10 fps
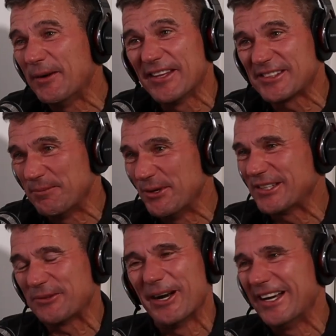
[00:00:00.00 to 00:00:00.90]
that's in
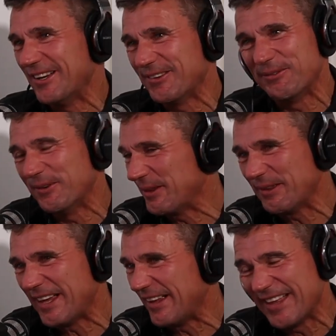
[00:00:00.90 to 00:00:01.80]
music radio,
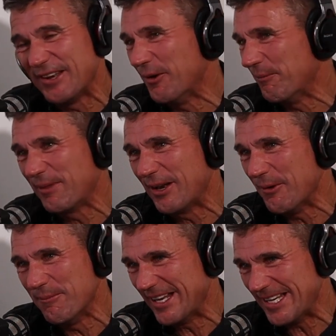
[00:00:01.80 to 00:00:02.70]
they're
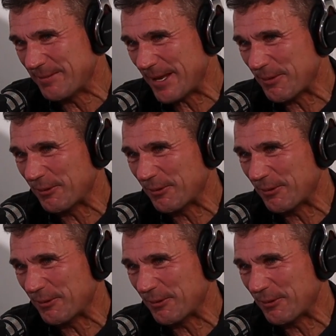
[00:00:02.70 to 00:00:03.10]
not media people.